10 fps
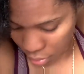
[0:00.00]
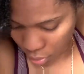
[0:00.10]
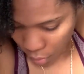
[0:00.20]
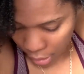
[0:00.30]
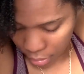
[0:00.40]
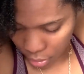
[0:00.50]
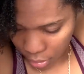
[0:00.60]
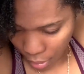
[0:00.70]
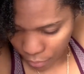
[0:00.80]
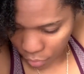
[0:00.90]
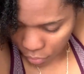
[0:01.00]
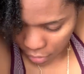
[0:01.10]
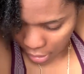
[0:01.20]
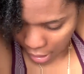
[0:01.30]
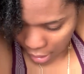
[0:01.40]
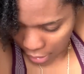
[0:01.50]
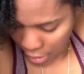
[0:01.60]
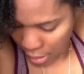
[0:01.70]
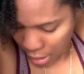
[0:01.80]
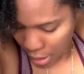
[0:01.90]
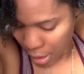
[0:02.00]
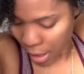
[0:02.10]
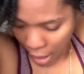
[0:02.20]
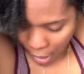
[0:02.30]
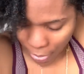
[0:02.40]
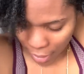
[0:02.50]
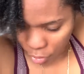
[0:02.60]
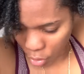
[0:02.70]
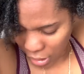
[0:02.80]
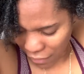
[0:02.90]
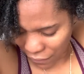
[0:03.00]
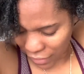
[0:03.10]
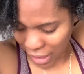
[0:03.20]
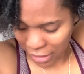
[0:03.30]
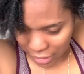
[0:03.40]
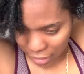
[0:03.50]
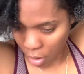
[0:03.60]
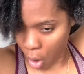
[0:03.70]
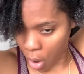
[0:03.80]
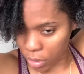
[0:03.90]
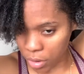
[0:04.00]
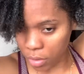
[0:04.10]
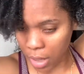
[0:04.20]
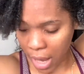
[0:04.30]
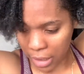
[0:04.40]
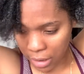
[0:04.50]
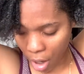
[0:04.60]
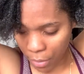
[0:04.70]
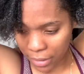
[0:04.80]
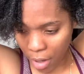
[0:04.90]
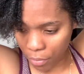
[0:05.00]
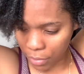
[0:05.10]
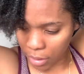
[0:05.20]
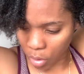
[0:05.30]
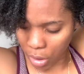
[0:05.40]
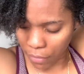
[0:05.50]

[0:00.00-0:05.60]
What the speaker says: so I stopped doing that. I'm not sure if that's the cause, you guys. Comment down below